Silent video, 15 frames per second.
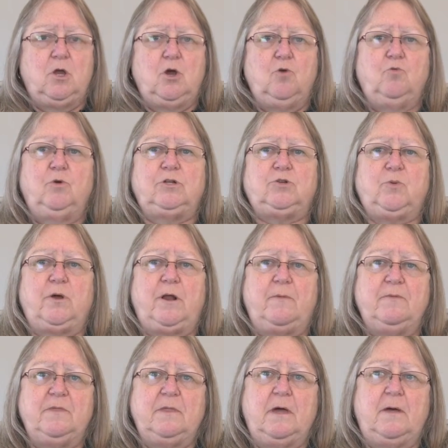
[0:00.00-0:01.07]
which
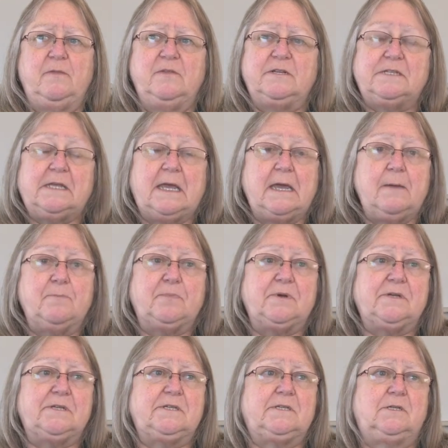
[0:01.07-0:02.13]
one on this
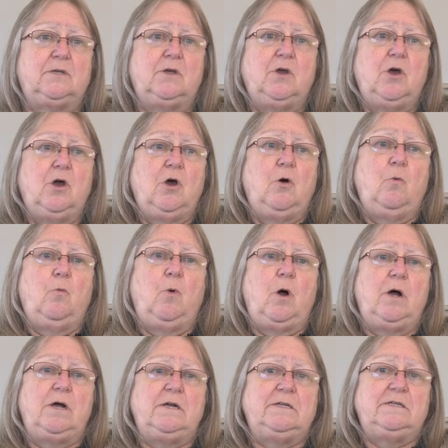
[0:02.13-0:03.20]
campus
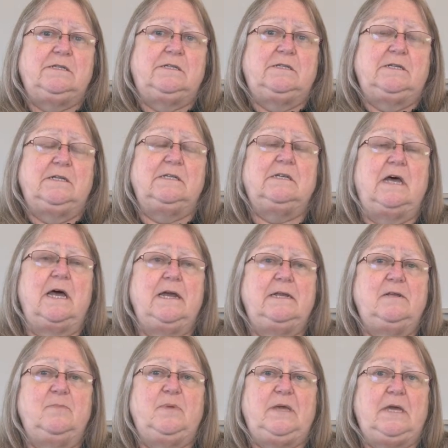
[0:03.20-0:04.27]
was designed
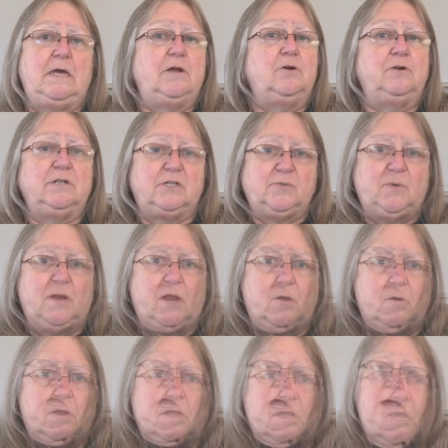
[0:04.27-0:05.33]
to be
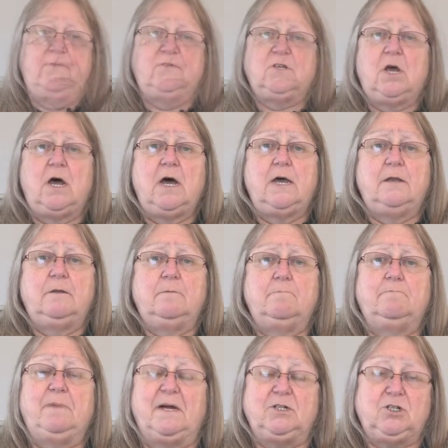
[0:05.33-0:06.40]
interdisciplinary. I've taught
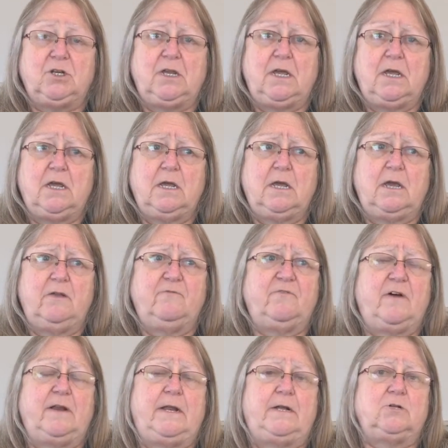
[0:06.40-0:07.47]
budgeting and
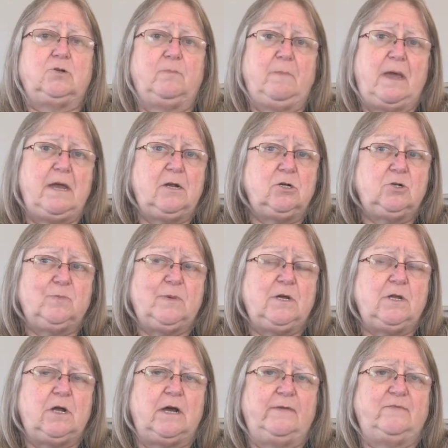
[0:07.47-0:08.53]
financial management.
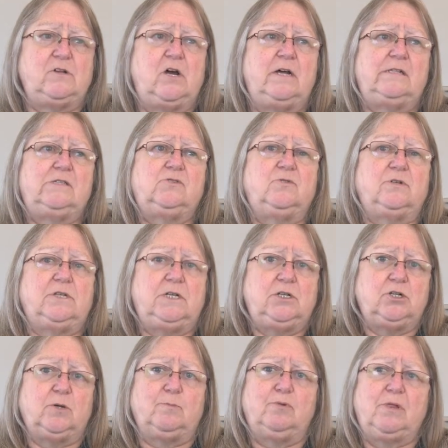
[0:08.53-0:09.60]
I've taught
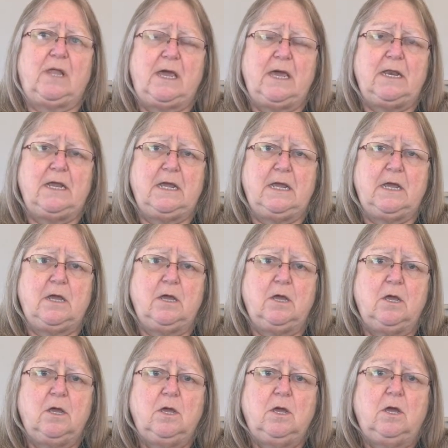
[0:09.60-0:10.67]
strategic planning.
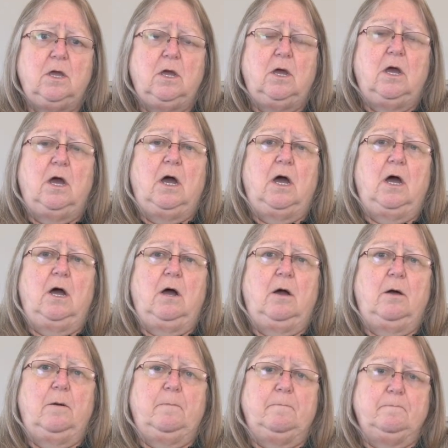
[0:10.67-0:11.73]

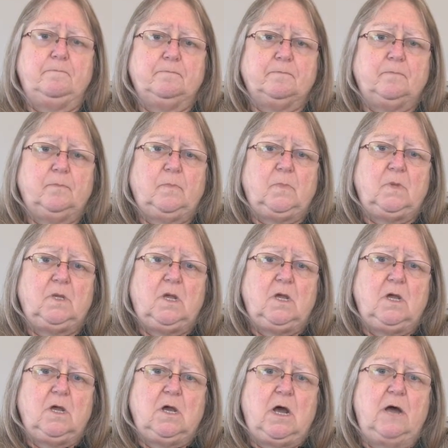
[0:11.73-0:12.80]

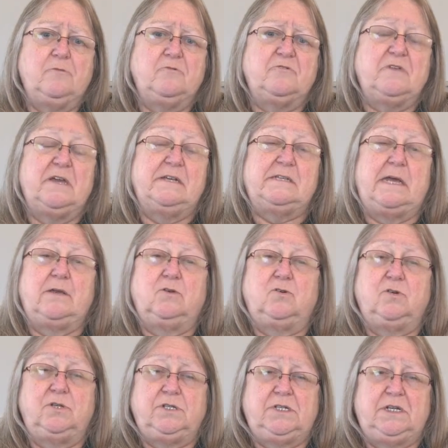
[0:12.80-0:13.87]
Other things I
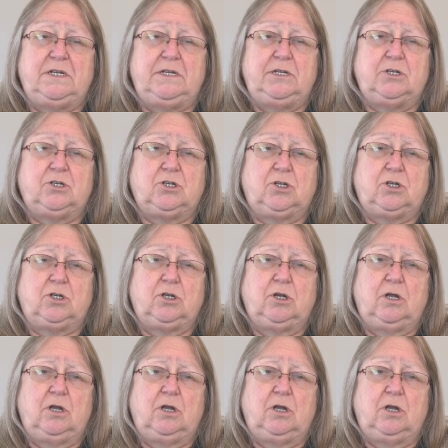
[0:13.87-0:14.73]
could teach